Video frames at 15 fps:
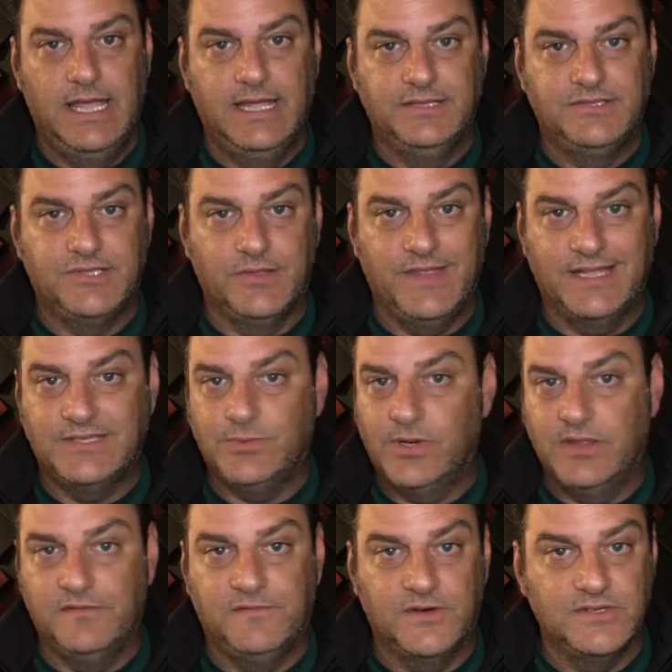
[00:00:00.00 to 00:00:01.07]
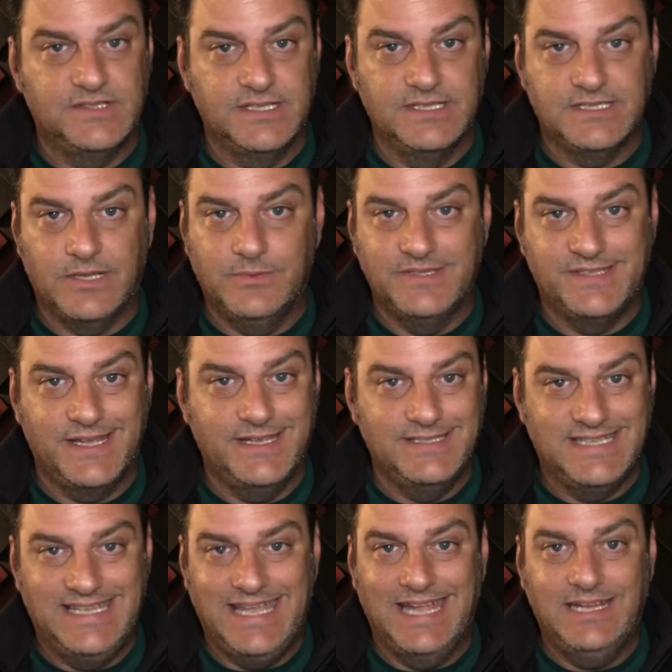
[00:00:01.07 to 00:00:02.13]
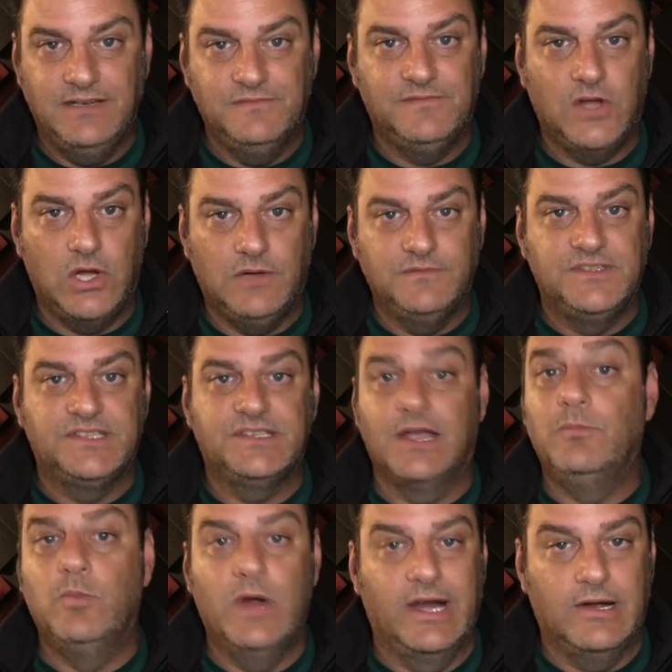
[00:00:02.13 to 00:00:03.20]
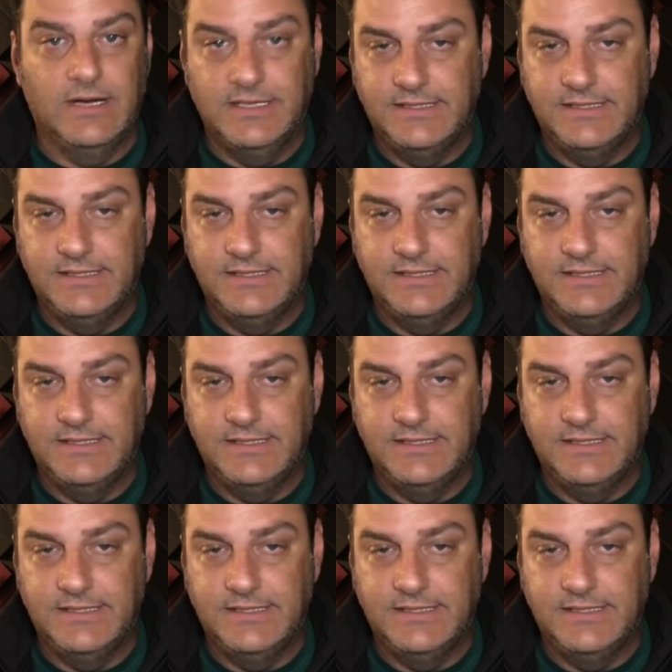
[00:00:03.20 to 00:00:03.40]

And so that's one of the first things I would say is get involved somewhere.